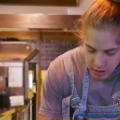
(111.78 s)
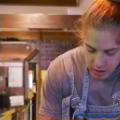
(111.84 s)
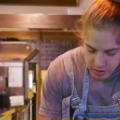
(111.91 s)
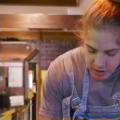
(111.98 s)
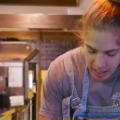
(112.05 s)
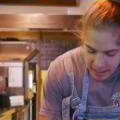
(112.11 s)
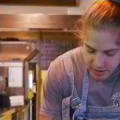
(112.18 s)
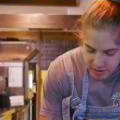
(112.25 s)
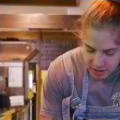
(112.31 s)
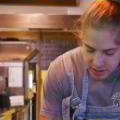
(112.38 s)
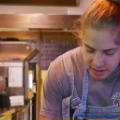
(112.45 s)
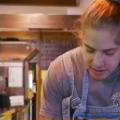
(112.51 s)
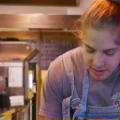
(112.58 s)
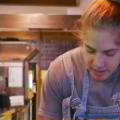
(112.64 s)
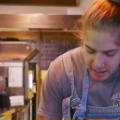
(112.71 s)
So as you
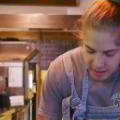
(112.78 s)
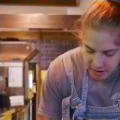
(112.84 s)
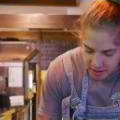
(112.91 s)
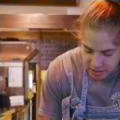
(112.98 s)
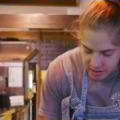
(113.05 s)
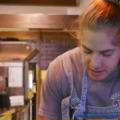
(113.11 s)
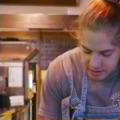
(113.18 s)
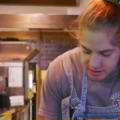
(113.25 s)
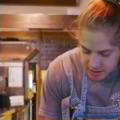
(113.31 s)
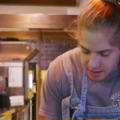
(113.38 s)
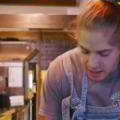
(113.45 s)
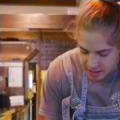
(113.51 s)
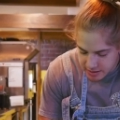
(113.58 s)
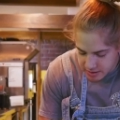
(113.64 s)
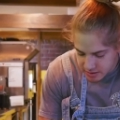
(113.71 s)
can see, the thin
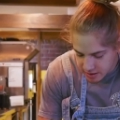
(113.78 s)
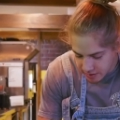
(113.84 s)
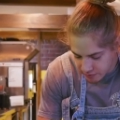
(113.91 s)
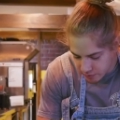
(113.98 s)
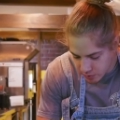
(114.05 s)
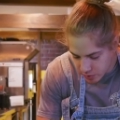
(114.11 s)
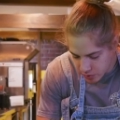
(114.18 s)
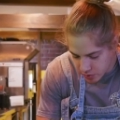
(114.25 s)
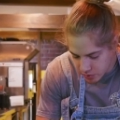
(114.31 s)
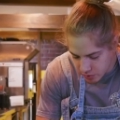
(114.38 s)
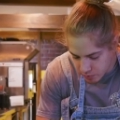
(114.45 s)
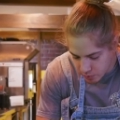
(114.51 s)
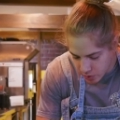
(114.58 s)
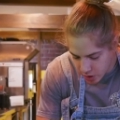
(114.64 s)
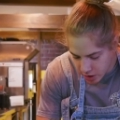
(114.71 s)
slices have
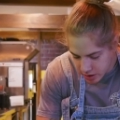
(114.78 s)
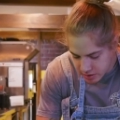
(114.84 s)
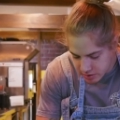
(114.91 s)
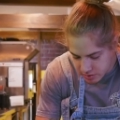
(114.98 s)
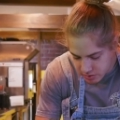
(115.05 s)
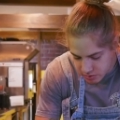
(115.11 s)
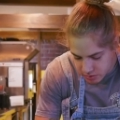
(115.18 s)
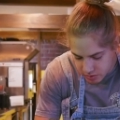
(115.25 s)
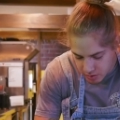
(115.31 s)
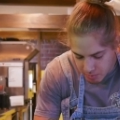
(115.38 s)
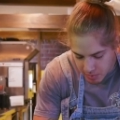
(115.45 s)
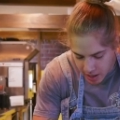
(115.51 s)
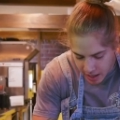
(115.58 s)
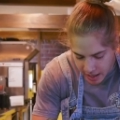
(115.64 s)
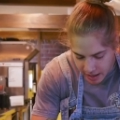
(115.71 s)
worked to
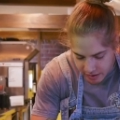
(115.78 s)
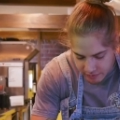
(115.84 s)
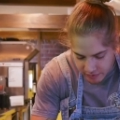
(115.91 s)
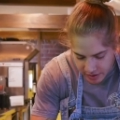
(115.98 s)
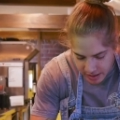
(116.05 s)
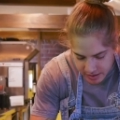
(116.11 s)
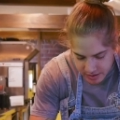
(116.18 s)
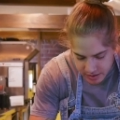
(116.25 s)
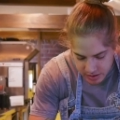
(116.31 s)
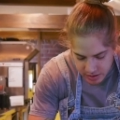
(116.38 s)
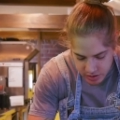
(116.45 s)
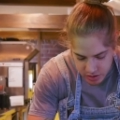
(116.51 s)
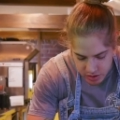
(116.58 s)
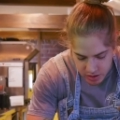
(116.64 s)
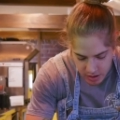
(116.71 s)
my
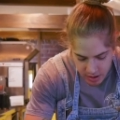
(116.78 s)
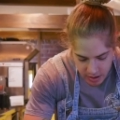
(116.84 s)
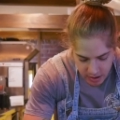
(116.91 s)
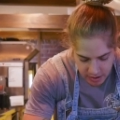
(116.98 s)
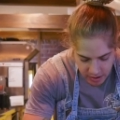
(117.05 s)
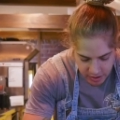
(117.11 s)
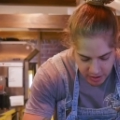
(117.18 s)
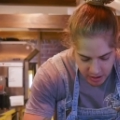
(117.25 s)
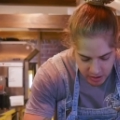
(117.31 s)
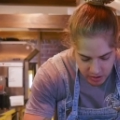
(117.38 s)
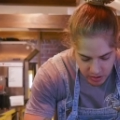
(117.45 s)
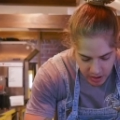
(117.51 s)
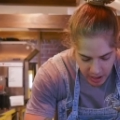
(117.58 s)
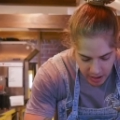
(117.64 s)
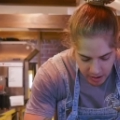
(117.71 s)
advantage. The thinner
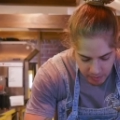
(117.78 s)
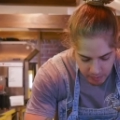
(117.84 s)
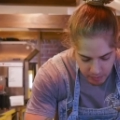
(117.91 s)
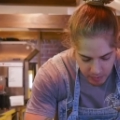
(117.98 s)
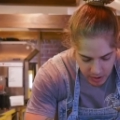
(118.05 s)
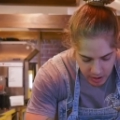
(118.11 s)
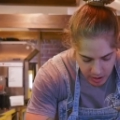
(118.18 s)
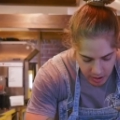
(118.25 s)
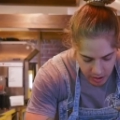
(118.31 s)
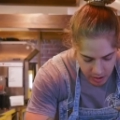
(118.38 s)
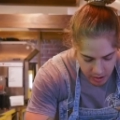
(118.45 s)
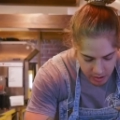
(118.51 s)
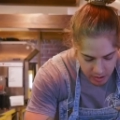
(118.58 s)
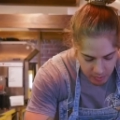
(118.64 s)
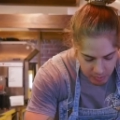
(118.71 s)
you get them,
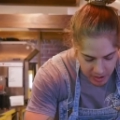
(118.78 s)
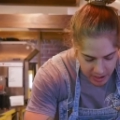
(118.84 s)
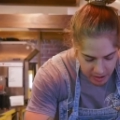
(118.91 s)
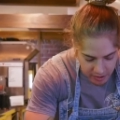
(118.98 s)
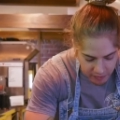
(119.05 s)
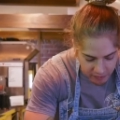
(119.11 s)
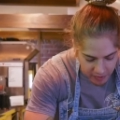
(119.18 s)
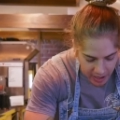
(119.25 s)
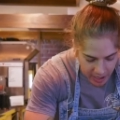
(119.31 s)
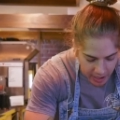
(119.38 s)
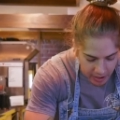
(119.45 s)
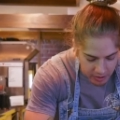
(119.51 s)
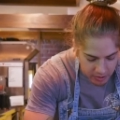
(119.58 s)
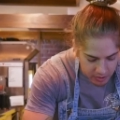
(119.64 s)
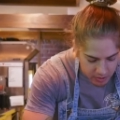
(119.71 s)
the bigger the
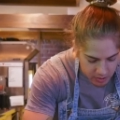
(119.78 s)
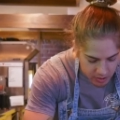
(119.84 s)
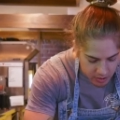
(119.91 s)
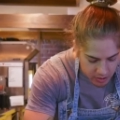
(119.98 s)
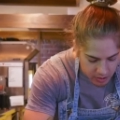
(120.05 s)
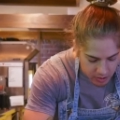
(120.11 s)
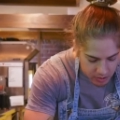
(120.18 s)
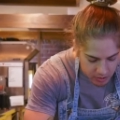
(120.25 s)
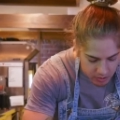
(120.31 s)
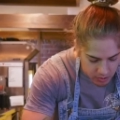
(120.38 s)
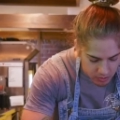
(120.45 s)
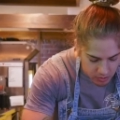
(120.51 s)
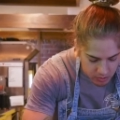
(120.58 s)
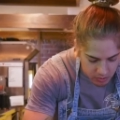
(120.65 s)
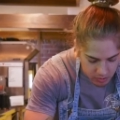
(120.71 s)
fan,
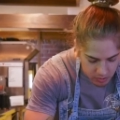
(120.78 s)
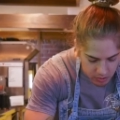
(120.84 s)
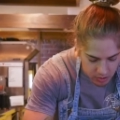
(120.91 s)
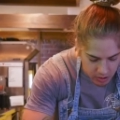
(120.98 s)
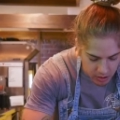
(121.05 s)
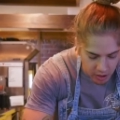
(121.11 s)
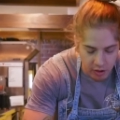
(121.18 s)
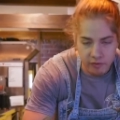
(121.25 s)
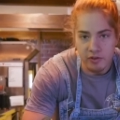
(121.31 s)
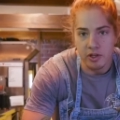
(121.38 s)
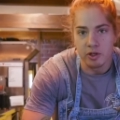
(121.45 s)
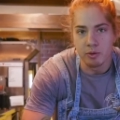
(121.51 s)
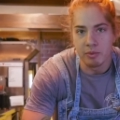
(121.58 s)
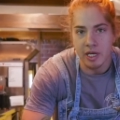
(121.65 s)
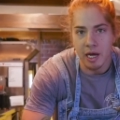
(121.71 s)
and
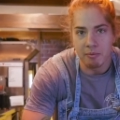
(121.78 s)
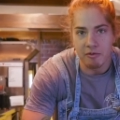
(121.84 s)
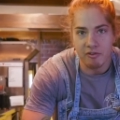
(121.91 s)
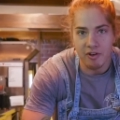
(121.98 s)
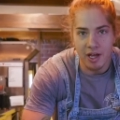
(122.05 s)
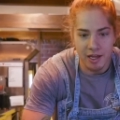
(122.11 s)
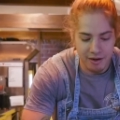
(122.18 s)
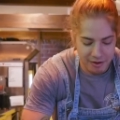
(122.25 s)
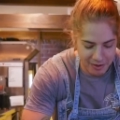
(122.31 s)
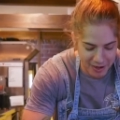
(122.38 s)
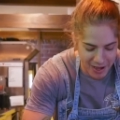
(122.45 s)
hopefully you'll become a fan.